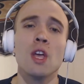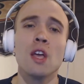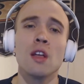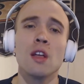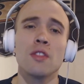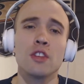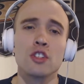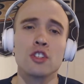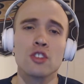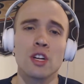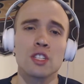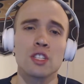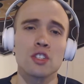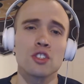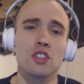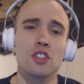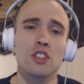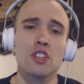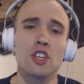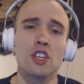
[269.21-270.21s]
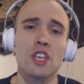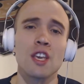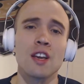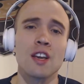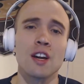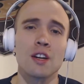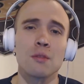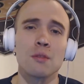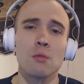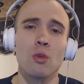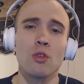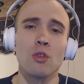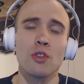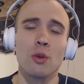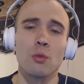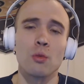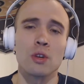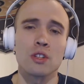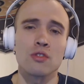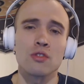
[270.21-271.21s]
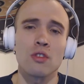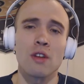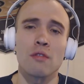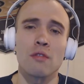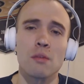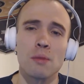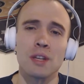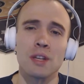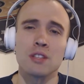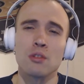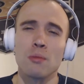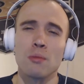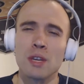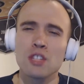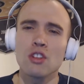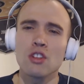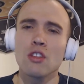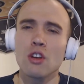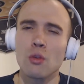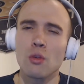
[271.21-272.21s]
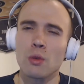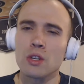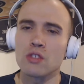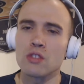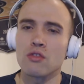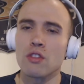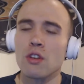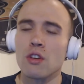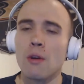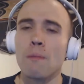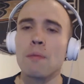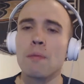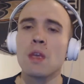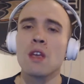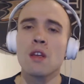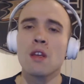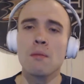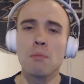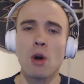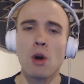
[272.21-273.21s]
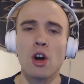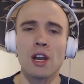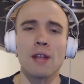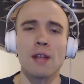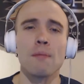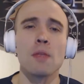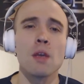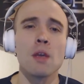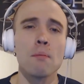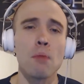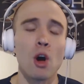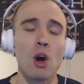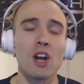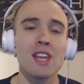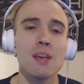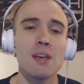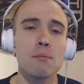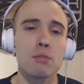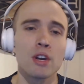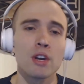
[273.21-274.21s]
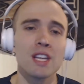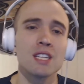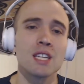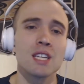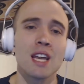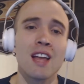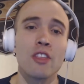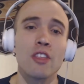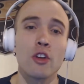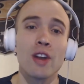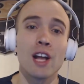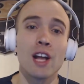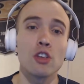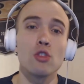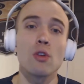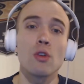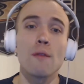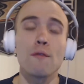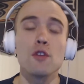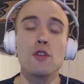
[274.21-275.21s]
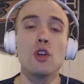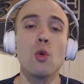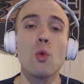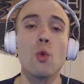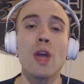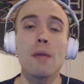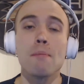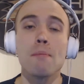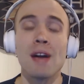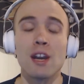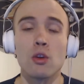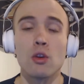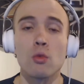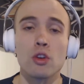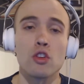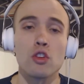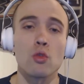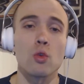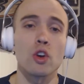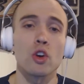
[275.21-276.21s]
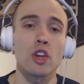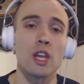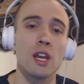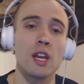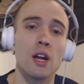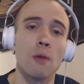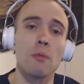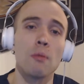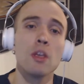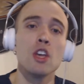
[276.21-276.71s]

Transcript: There's not just a cookie cutter mold that works for everybody. So make sure that it works for you body, body and brain together. Now you can feel way better when you're working out.